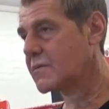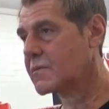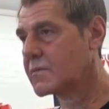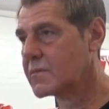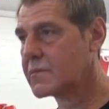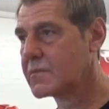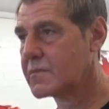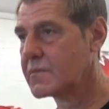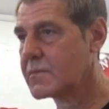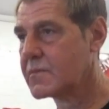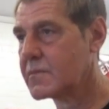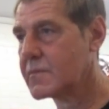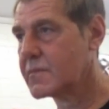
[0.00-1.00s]

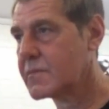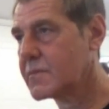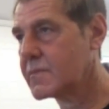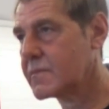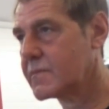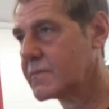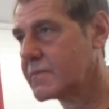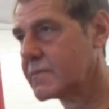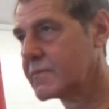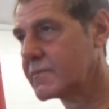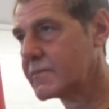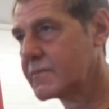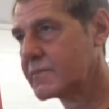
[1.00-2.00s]

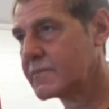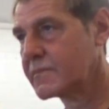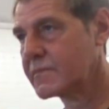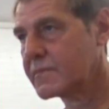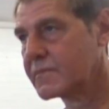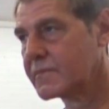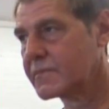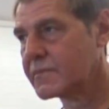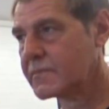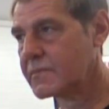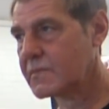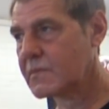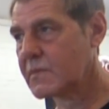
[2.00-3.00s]

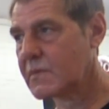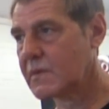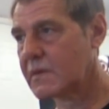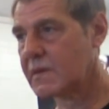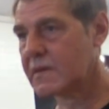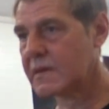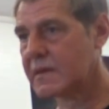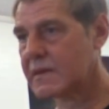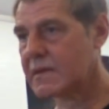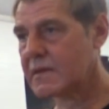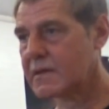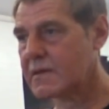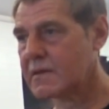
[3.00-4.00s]

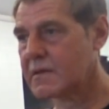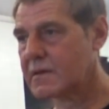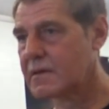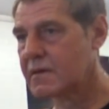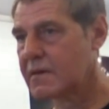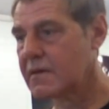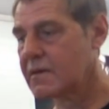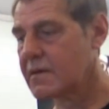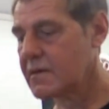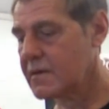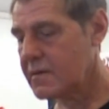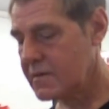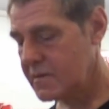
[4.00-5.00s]
This person isn't speaking.